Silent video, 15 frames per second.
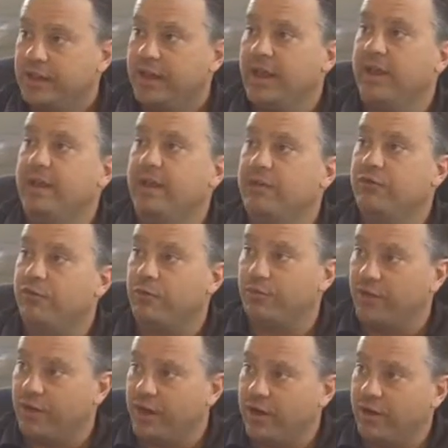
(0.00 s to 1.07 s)
And then from
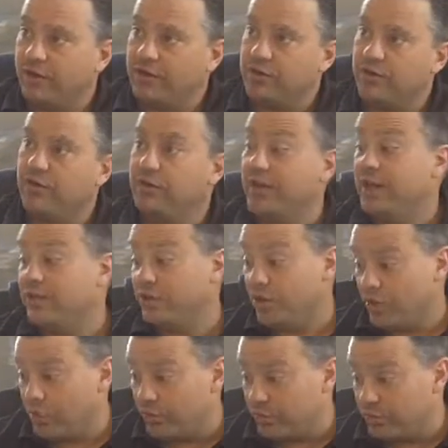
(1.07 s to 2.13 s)
there, you then
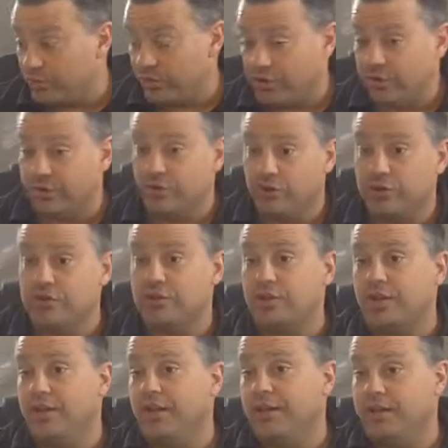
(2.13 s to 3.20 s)
go to the
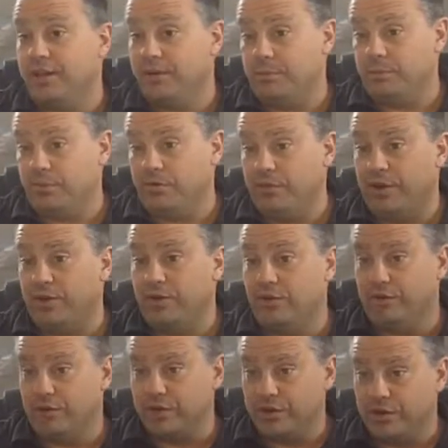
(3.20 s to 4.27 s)
university and get approved by the
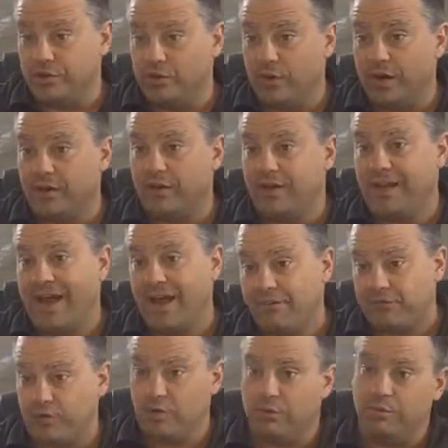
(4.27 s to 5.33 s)
university directly
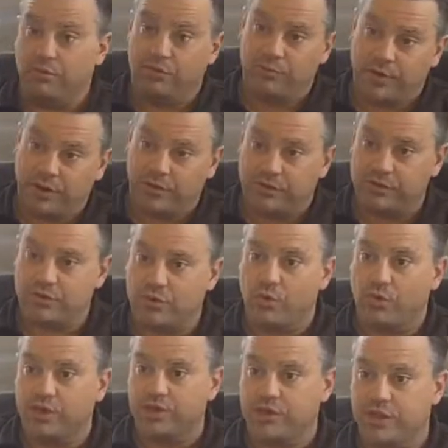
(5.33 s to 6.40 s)
after you're approved by those
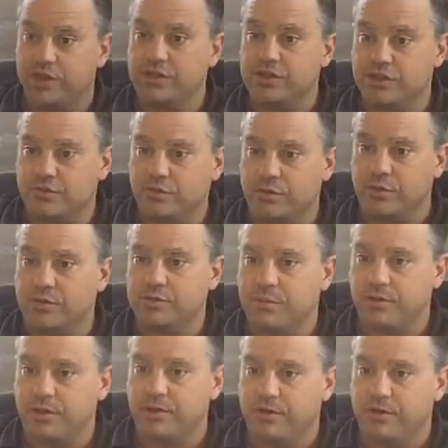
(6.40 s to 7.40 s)
organizations for the most part.